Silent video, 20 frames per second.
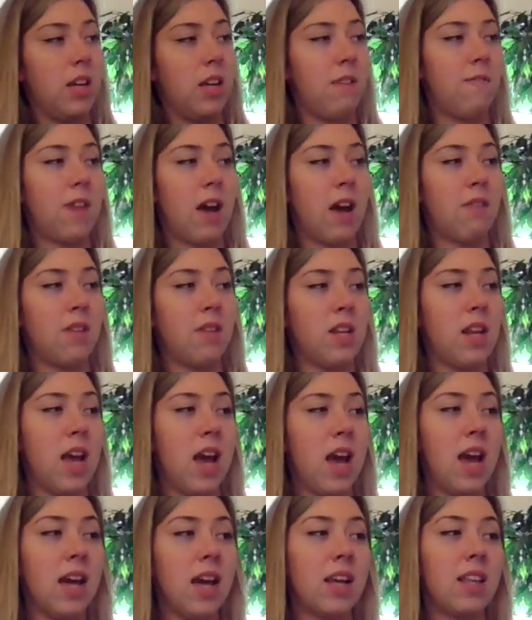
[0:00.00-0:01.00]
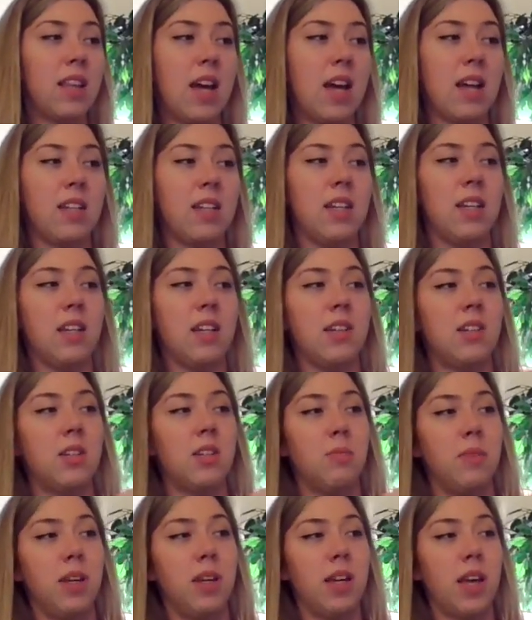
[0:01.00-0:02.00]
He found an egg that needed
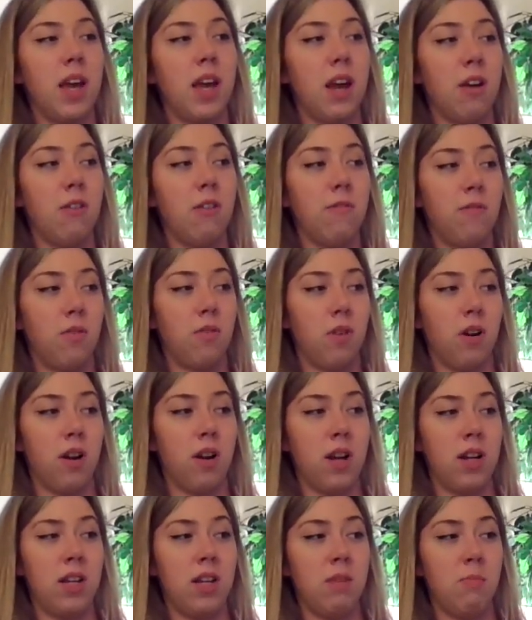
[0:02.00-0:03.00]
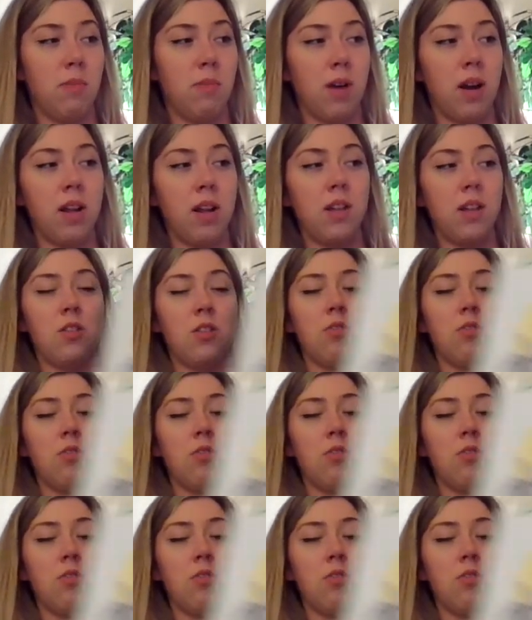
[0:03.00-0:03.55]
to be cared for and he brought